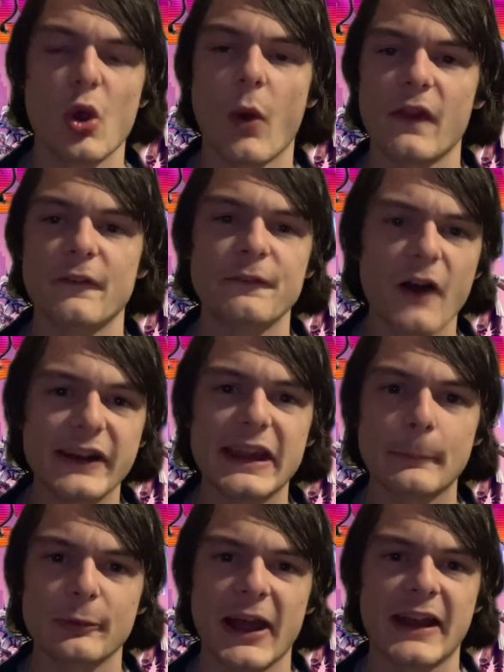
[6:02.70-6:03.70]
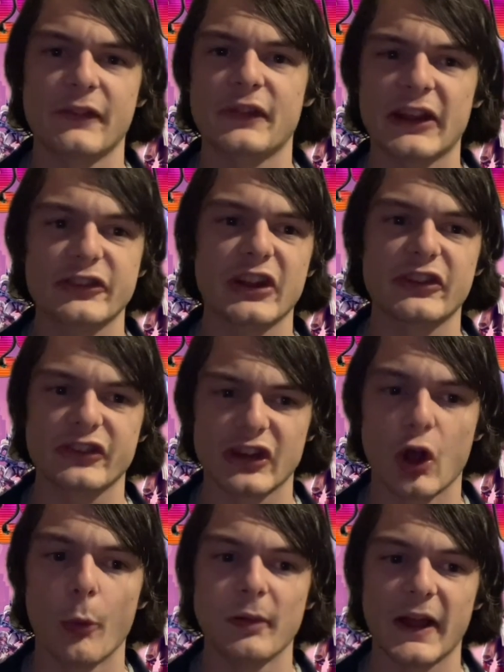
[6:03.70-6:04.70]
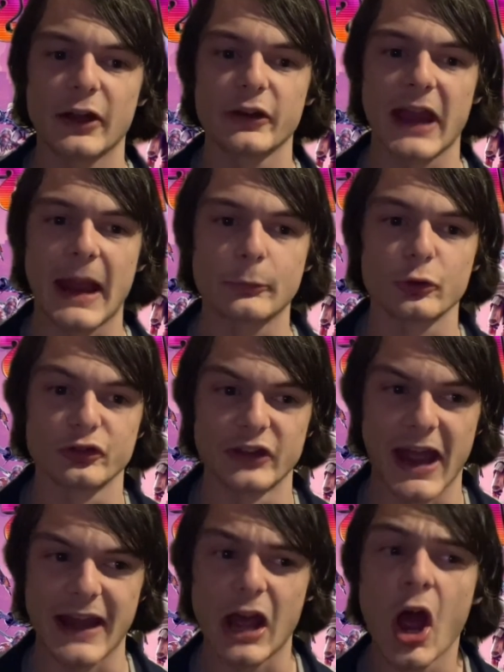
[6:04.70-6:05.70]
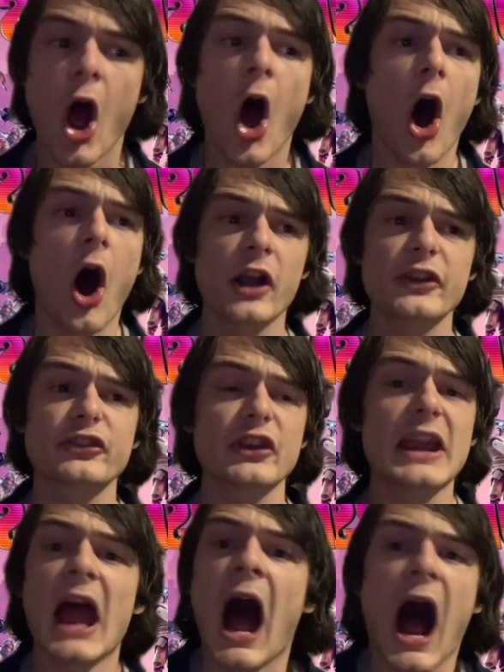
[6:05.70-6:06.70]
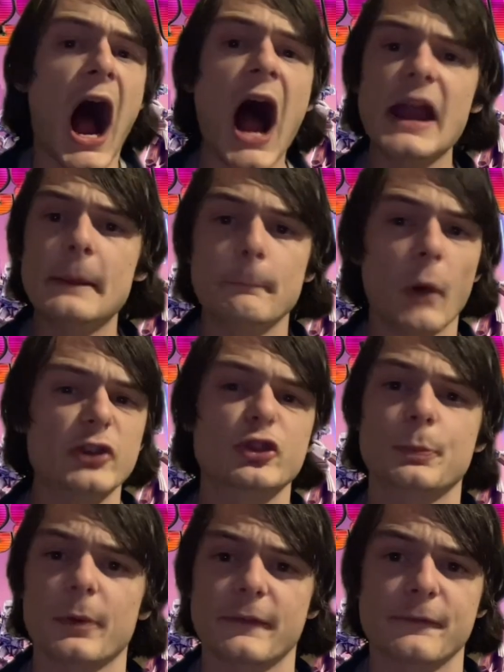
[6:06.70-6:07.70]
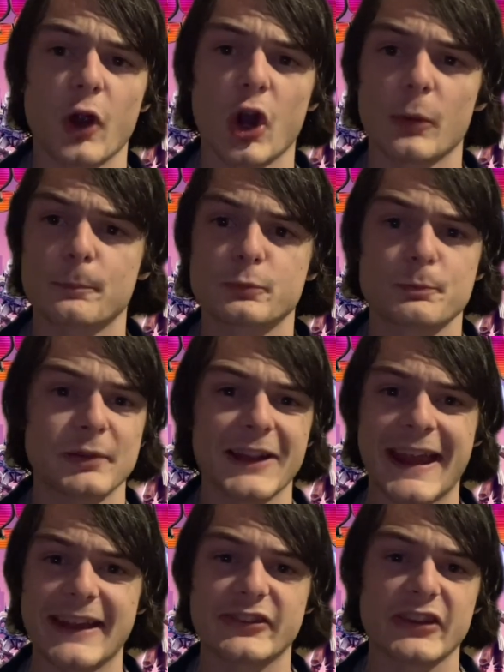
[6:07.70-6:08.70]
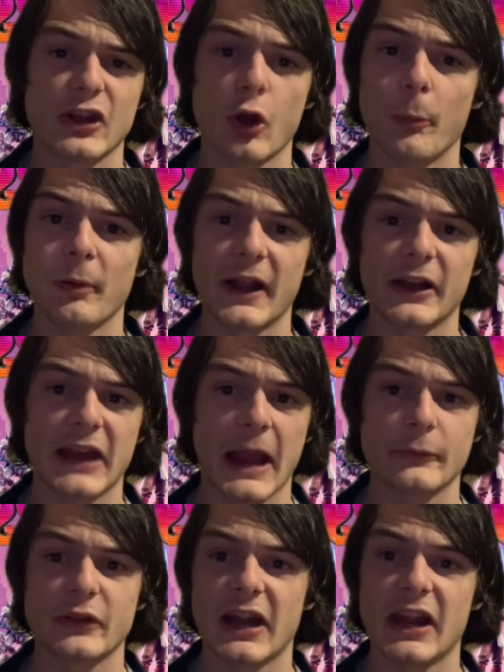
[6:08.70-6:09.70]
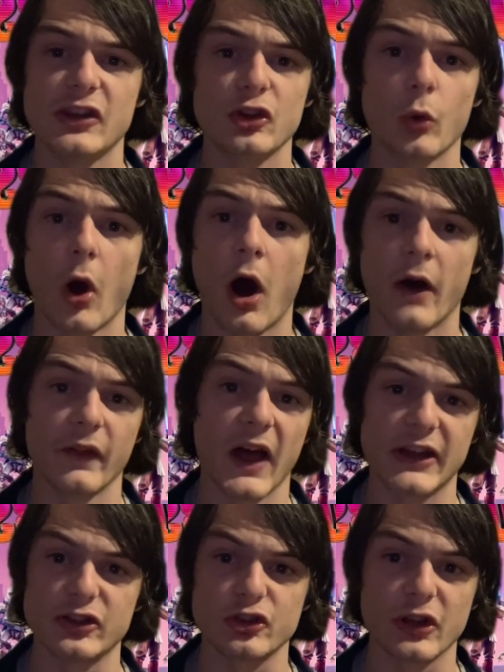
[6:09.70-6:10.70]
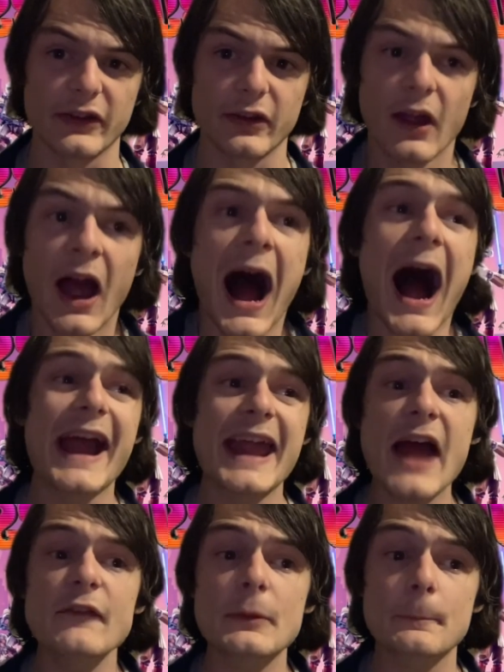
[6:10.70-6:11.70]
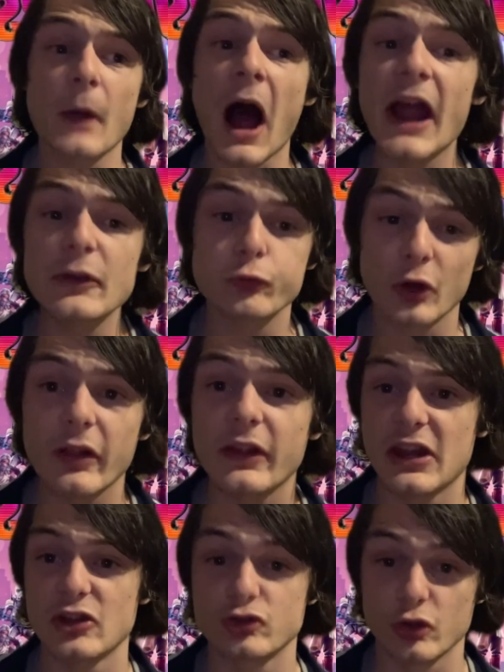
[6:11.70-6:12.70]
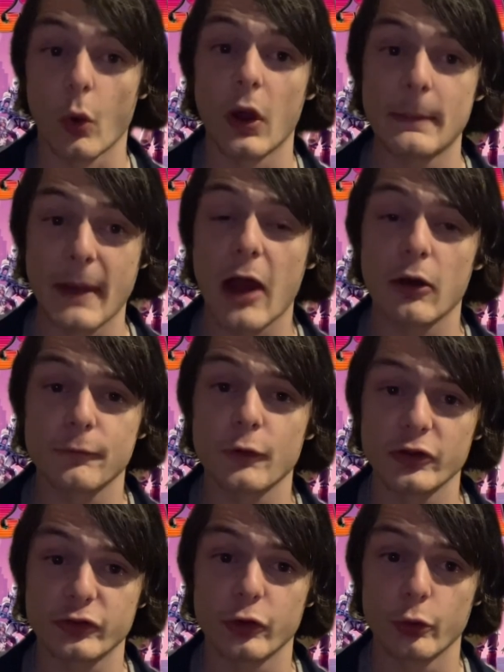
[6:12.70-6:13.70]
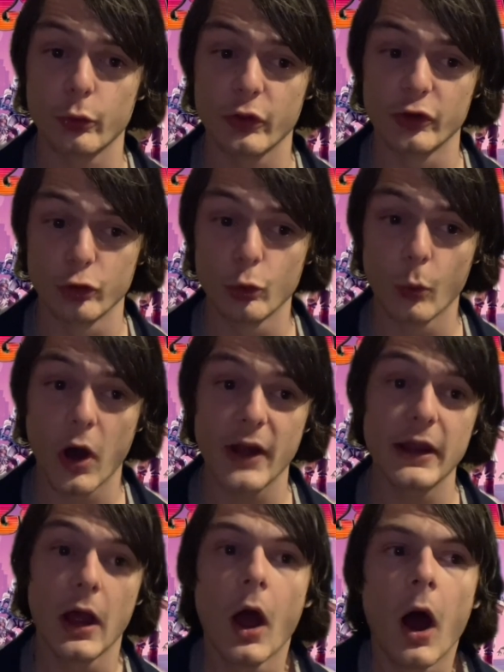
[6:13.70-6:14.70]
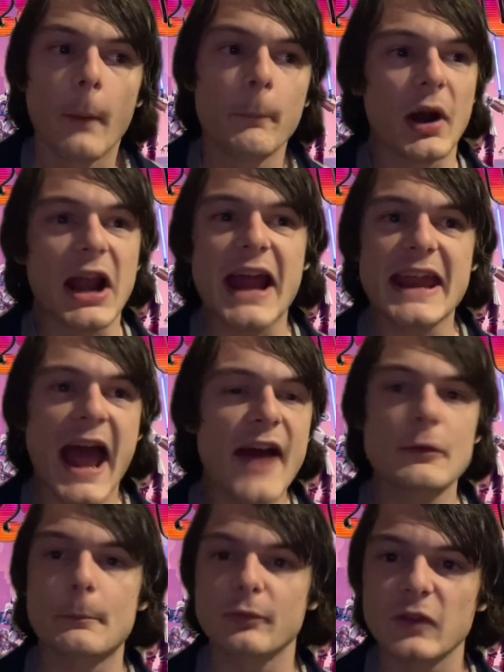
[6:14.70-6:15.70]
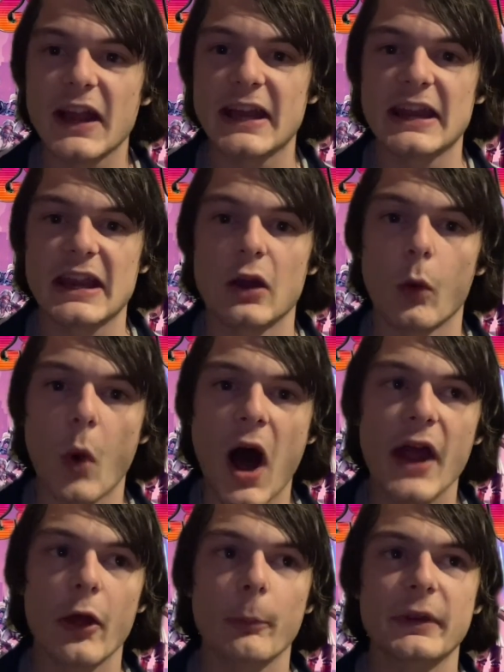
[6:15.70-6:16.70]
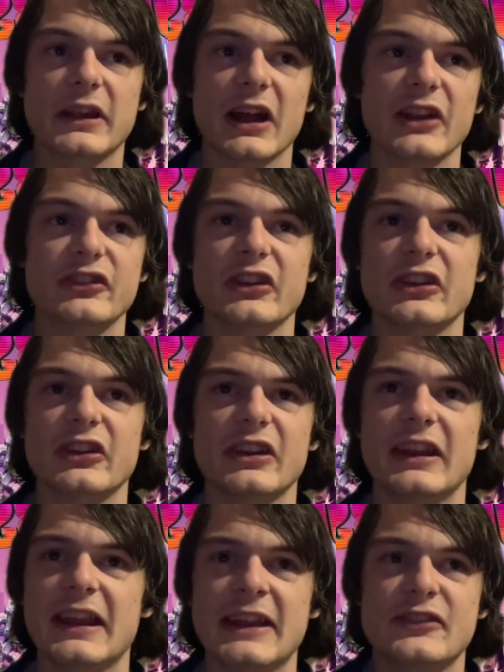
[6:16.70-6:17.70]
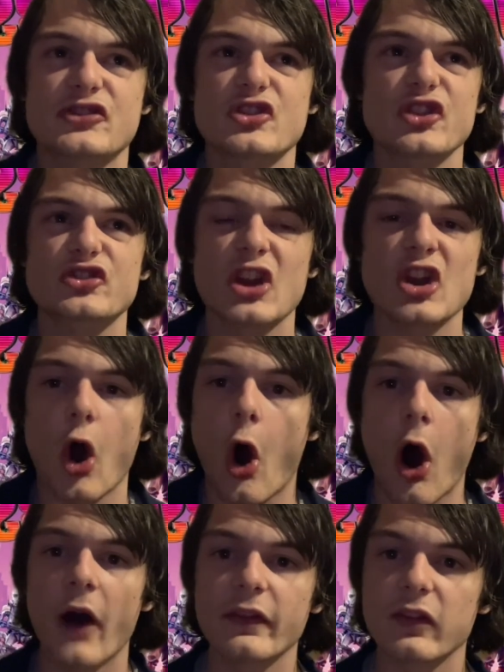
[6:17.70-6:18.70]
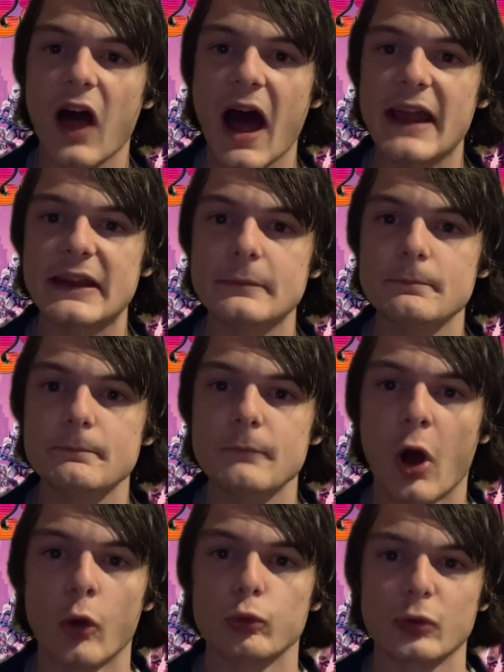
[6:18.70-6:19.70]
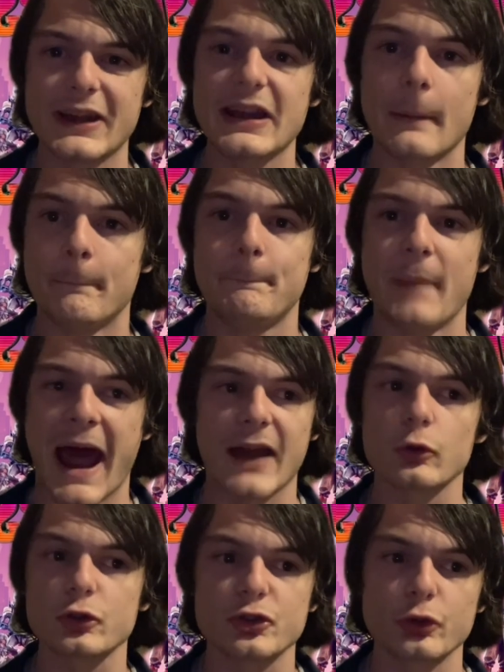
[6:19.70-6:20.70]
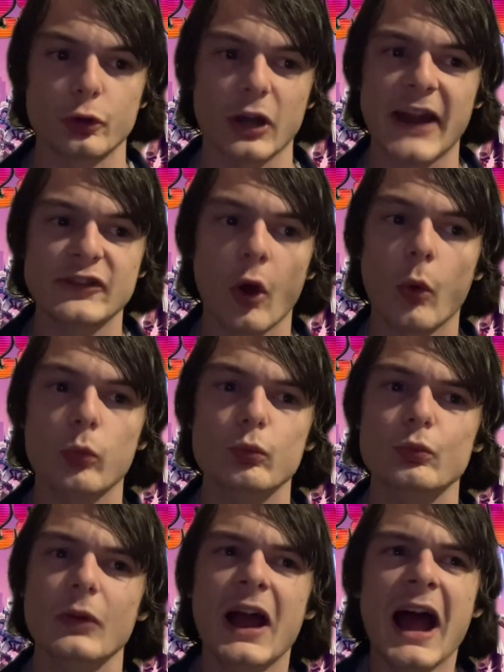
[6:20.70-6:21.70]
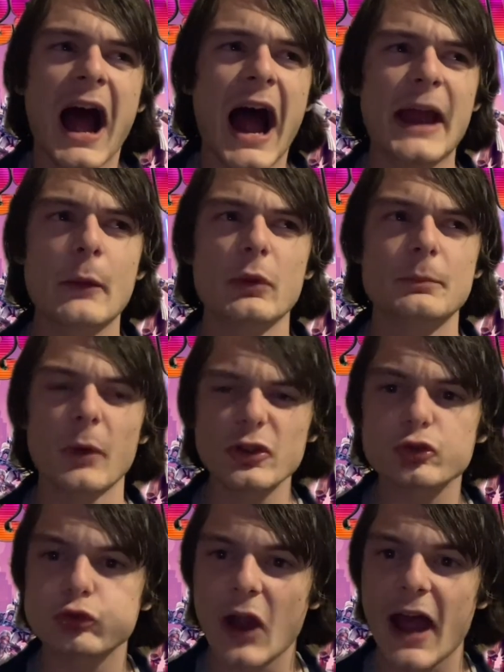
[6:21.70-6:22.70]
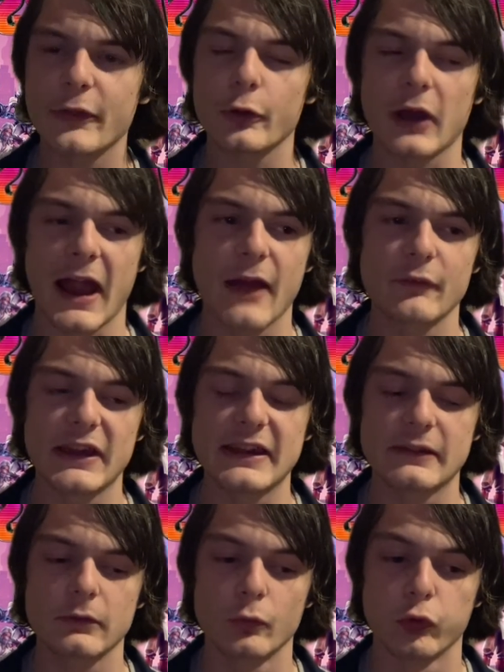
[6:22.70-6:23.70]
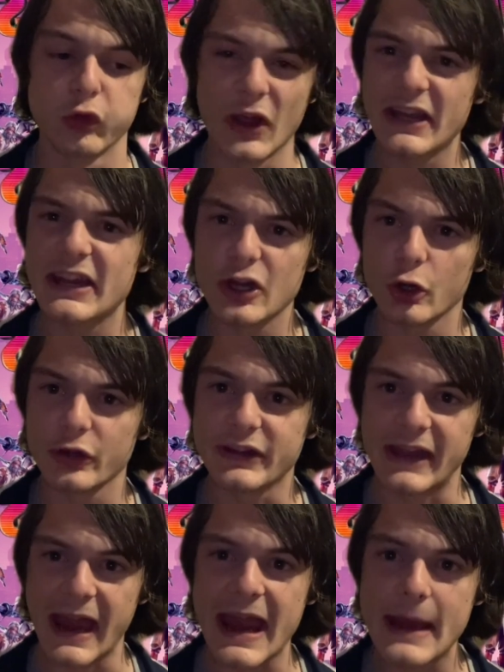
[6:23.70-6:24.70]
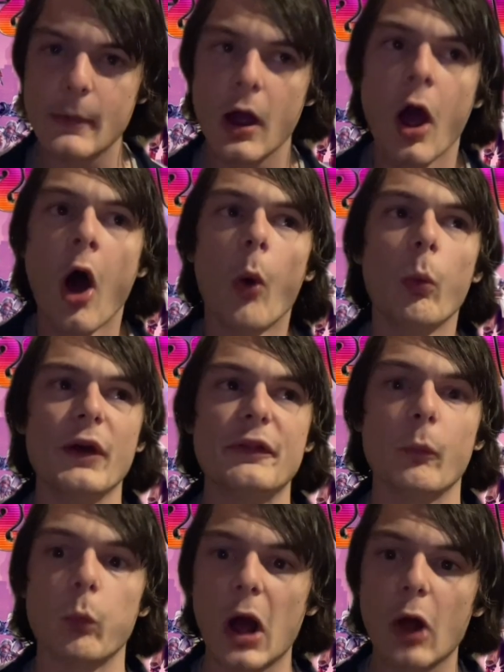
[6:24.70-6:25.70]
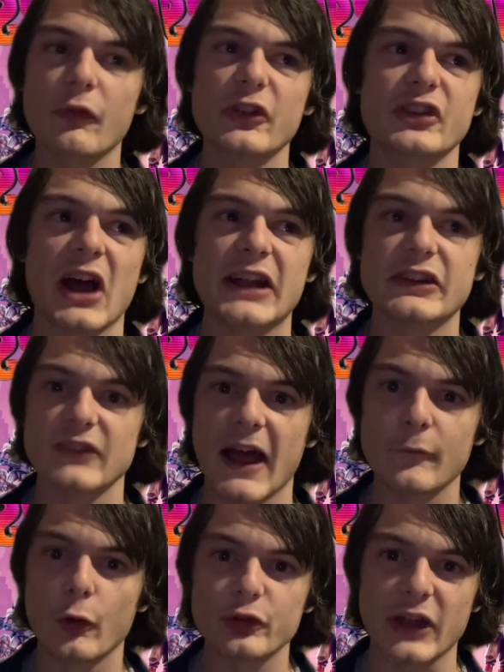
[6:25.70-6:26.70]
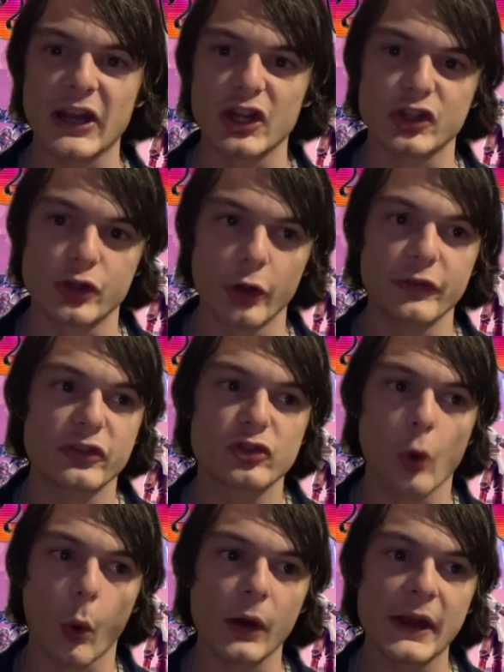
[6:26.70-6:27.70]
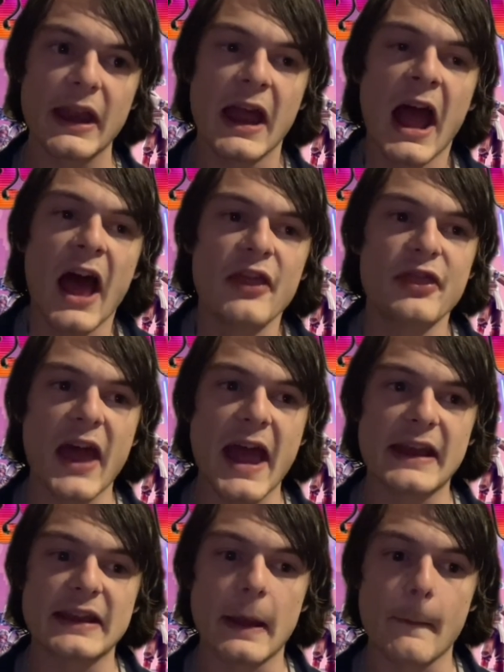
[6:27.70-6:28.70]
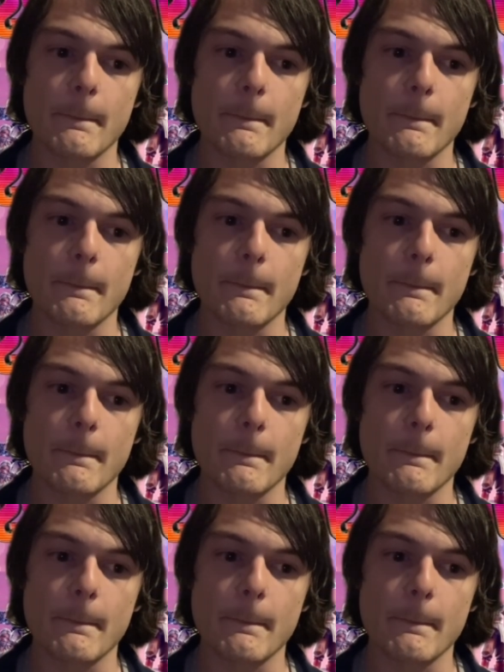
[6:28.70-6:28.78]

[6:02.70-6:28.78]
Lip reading: on the fucking planet thinks that single-player games are dead. Honestly, I much prefer playing single-player games than I do online shit. I really enjoy Battlefront 2, the new one, but I haven't played it in a while because it's just an online arena battle shooter. I would much rather have a linear game with well-designed levels and a good story than